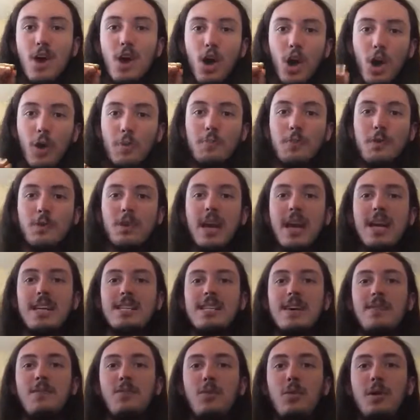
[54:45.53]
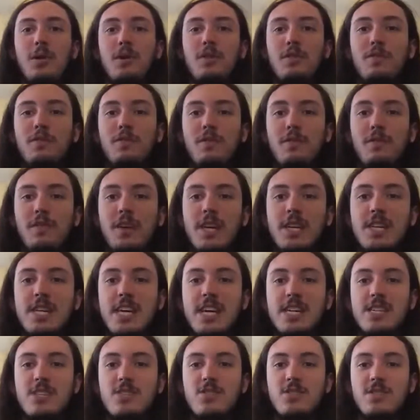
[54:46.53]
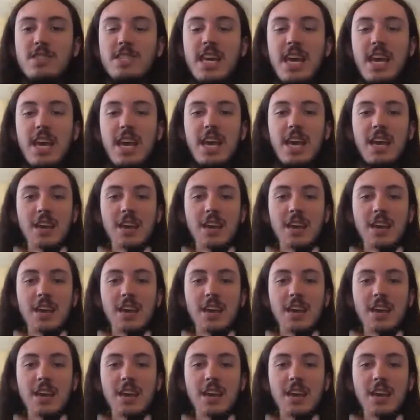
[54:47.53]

Hope you guys have a wonderful, fantastical day,